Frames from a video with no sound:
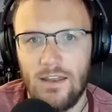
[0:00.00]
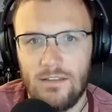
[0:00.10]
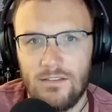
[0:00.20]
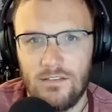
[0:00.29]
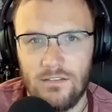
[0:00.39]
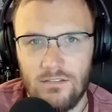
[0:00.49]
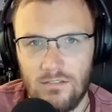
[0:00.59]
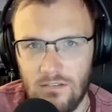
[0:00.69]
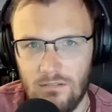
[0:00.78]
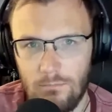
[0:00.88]
and
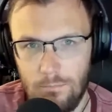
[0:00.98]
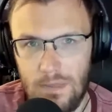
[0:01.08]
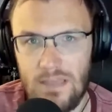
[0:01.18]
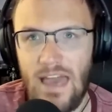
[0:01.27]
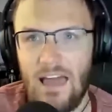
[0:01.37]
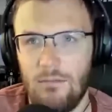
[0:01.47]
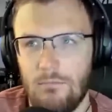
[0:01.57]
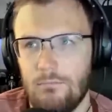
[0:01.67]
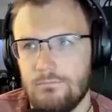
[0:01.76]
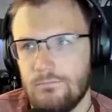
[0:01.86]
be that
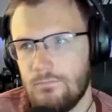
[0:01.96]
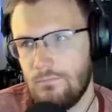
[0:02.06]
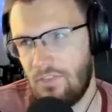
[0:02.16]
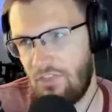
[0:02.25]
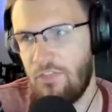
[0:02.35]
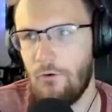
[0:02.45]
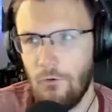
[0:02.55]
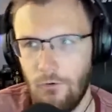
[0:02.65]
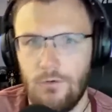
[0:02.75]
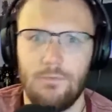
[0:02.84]

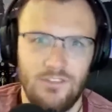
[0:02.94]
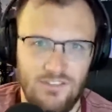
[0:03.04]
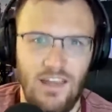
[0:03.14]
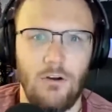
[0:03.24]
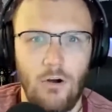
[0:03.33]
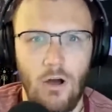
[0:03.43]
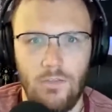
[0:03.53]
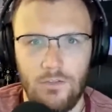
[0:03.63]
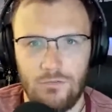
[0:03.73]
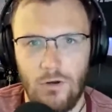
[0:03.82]
third center
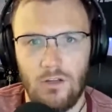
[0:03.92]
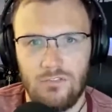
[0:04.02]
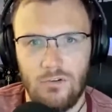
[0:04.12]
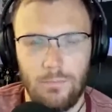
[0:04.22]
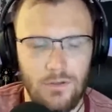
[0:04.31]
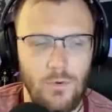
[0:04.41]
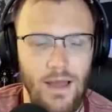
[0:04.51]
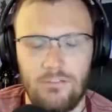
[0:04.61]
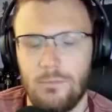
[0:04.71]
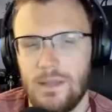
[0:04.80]
on this roster, but you
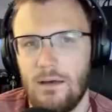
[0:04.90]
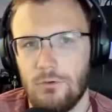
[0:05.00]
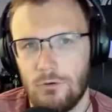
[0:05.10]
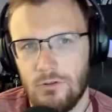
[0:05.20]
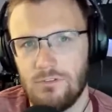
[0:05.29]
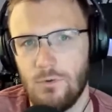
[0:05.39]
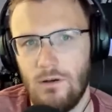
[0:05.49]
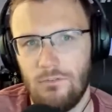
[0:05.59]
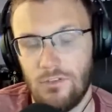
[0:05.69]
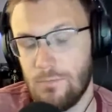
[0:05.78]
have to beat out Nerlens
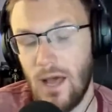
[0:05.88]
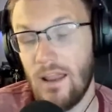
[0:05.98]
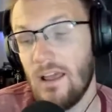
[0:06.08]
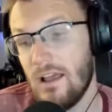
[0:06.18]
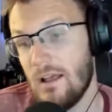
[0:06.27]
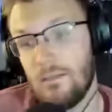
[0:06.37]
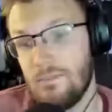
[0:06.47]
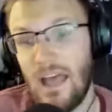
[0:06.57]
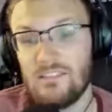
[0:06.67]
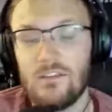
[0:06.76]
Noel for the spot.
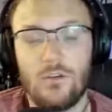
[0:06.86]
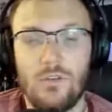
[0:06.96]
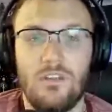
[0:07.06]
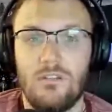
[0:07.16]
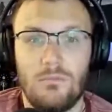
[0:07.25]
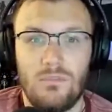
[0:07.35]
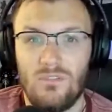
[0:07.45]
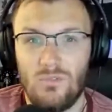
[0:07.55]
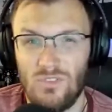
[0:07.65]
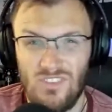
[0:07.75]
That's the only
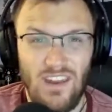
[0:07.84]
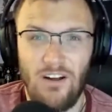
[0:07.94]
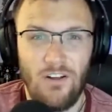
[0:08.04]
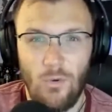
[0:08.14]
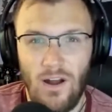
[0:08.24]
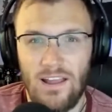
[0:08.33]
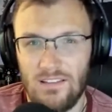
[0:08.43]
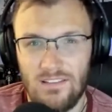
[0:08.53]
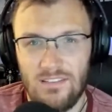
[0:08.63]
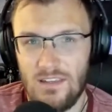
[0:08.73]
scenario where I
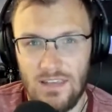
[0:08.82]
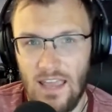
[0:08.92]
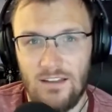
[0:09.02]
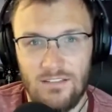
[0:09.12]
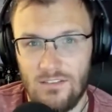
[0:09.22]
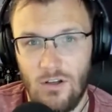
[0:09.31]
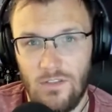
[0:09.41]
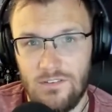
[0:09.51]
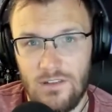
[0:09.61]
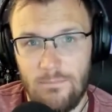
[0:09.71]
can see is still on
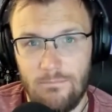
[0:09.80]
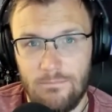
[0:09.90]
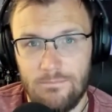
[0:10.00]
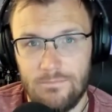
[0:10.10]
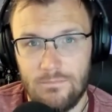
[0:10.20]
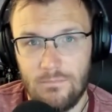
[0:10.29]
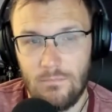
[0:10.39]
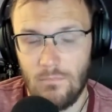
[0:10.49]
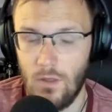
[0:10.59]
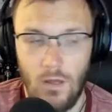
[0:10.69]
the team.
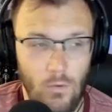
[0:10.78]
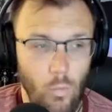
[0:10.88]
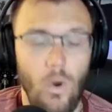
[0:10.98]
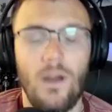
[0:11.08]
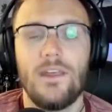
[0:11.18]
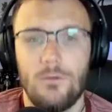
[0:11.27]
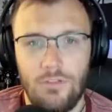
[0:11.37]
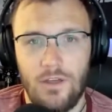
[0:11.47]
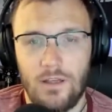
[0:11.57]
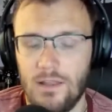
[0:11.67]
What do you
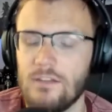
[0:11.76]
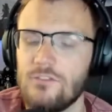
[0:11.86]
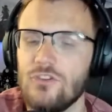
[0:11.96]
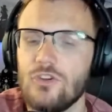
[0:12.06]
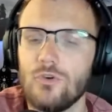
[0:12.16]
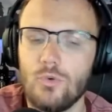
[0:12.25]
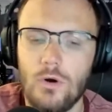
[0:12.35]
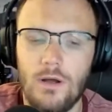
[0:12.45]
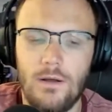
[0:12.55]
think? Like, do you